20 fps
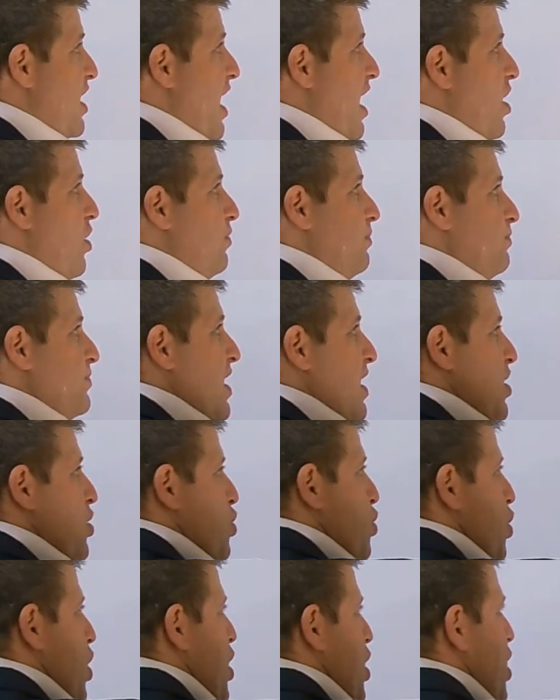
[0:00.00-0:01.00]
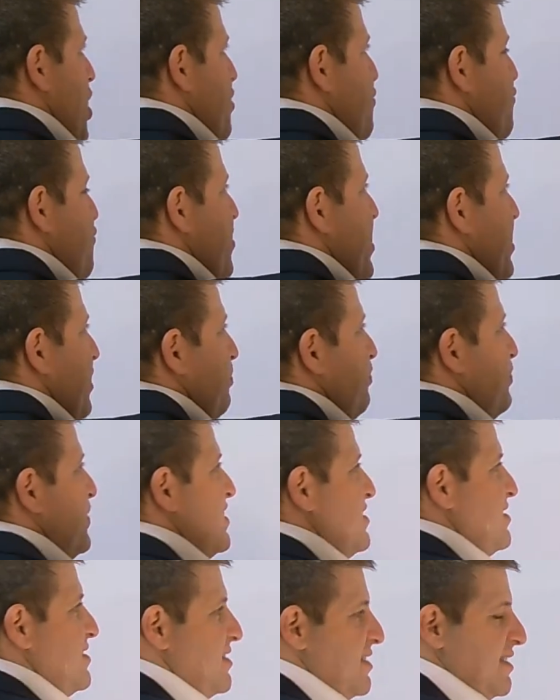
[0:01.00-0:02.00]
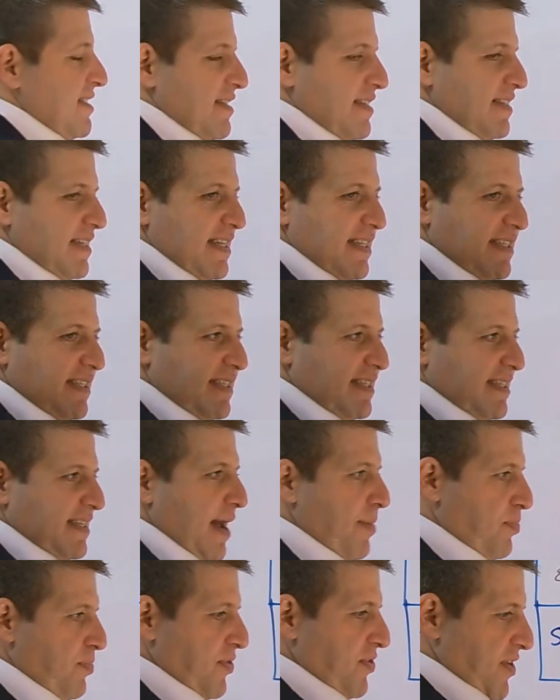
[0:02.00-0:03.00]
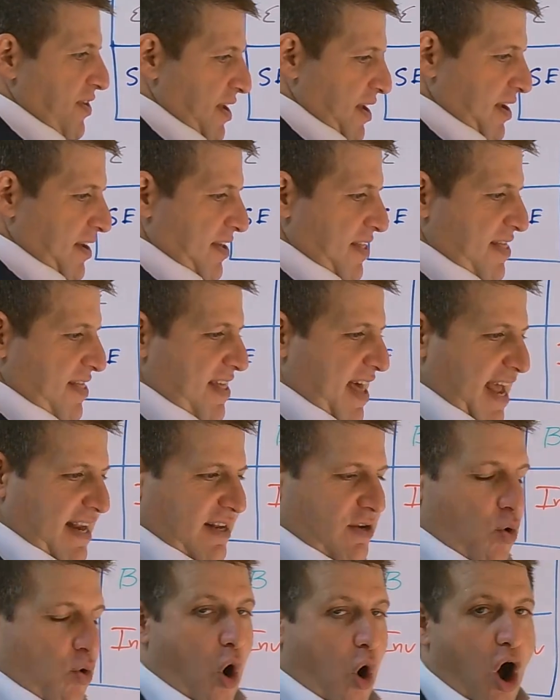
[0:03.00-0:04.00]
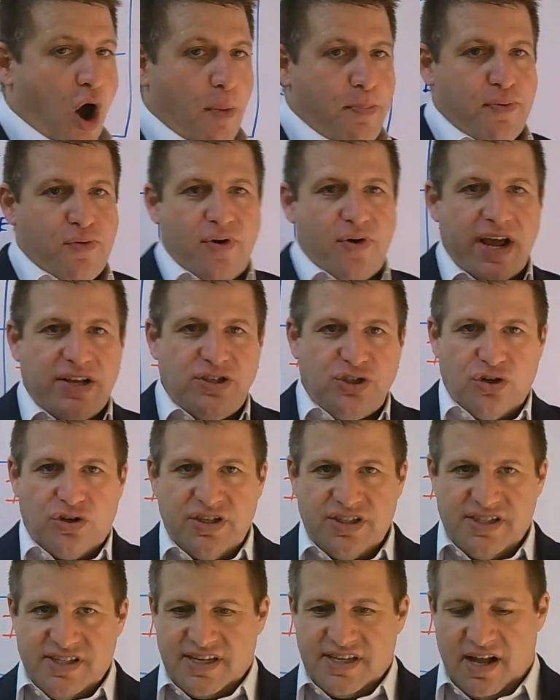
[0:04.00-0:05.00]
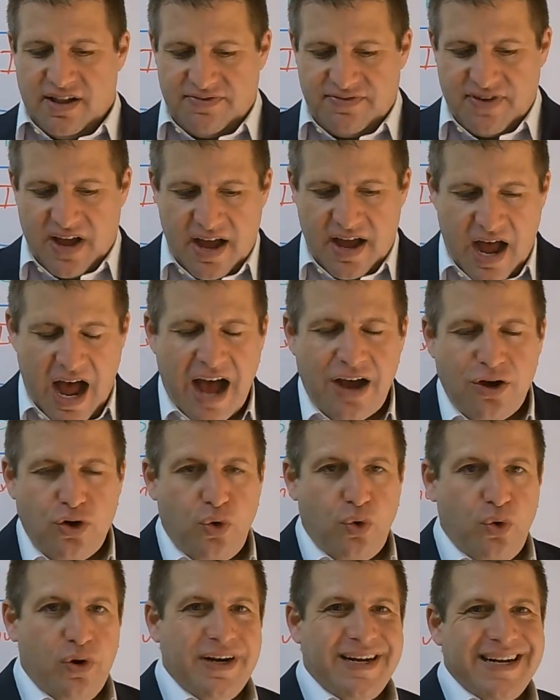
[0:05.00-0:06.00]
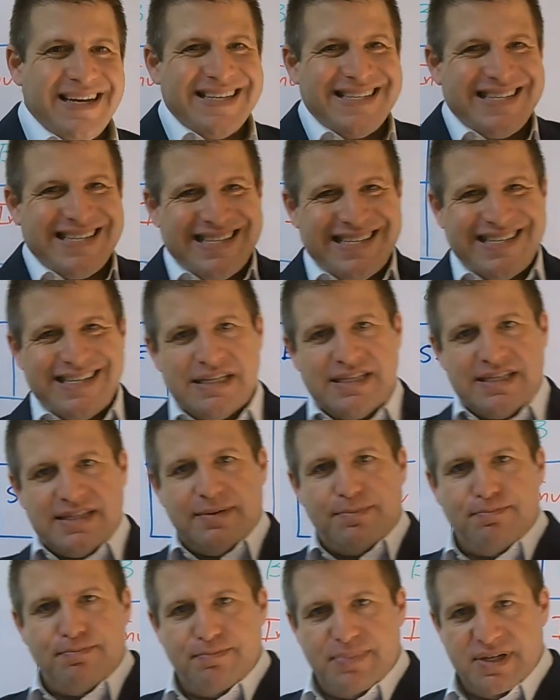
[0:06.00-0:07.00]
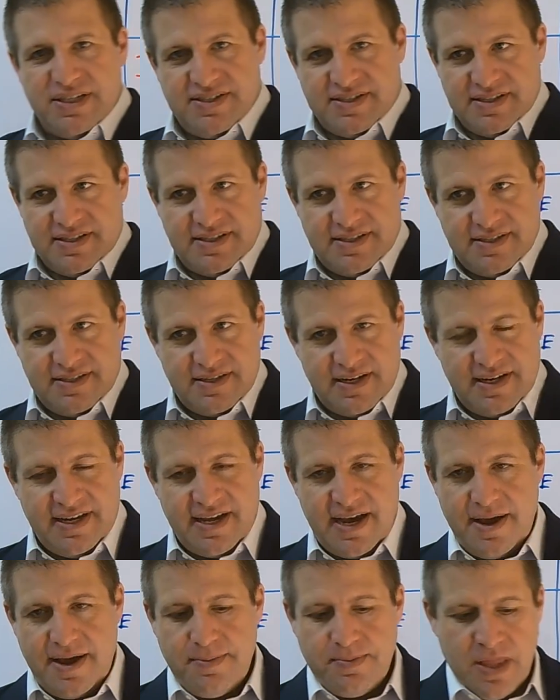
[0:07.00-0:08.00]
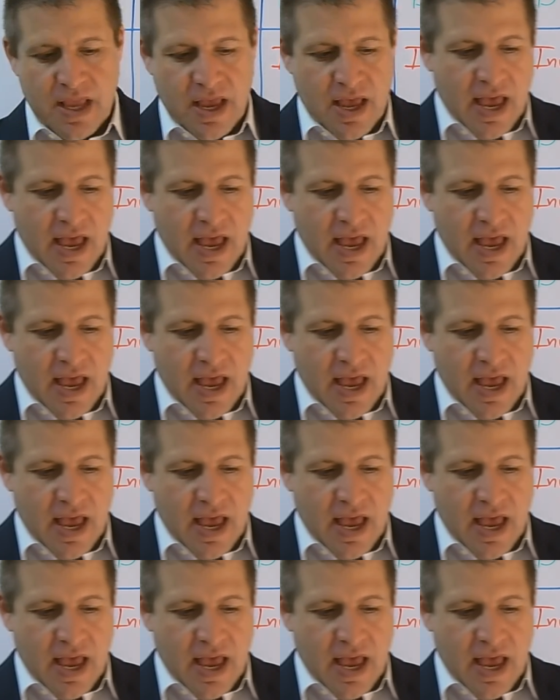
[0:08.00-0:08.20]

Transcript: now a real business is something that operates on itself. I call it a system business, okay?